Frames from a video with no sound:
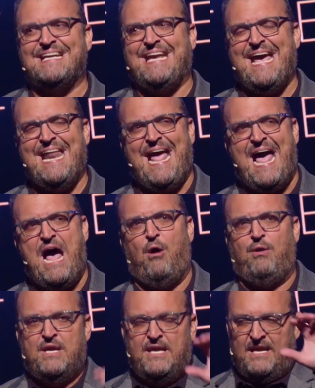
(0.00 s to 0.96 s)
get
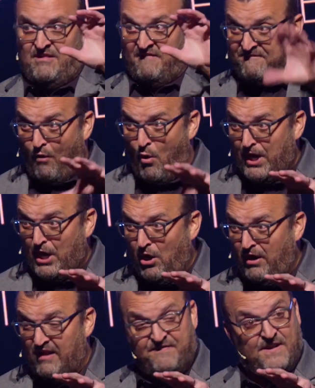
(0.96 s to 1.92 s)
out in the
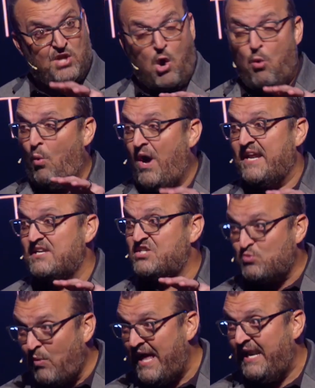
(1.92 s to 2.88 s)
foyer if you don't want to
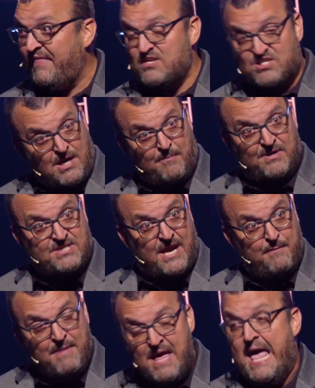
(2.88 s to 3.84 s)
sweat in the
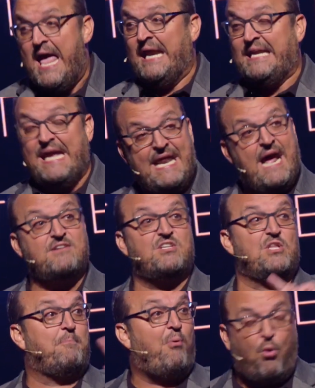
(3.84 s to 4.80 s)
summertime and get out to
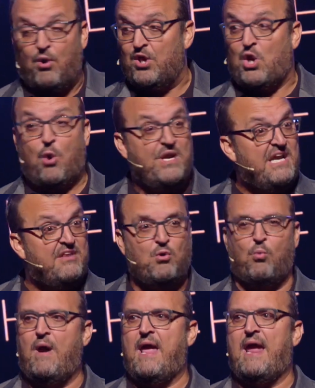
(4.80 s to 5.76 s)
the portico either
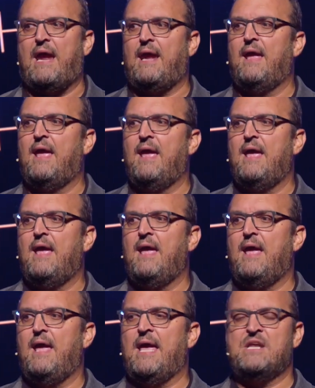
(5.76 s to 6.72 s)
way
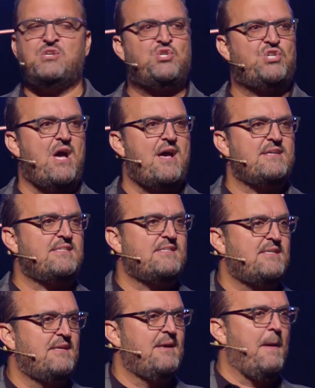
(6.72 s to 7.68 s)
and
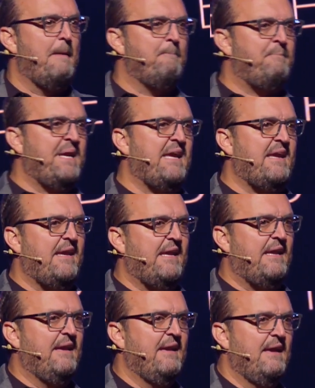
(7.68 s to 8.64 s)
just
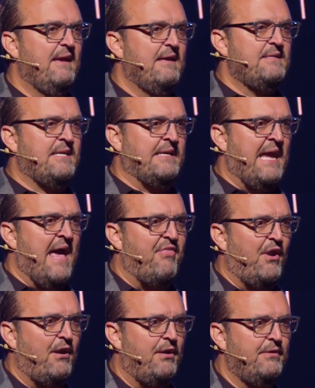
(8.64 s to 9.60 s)
be
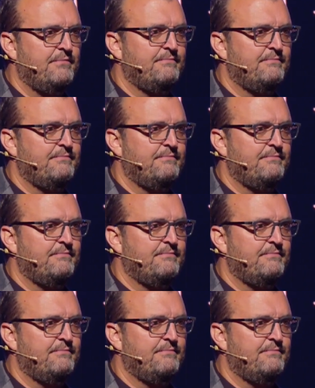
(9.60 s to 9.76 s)
together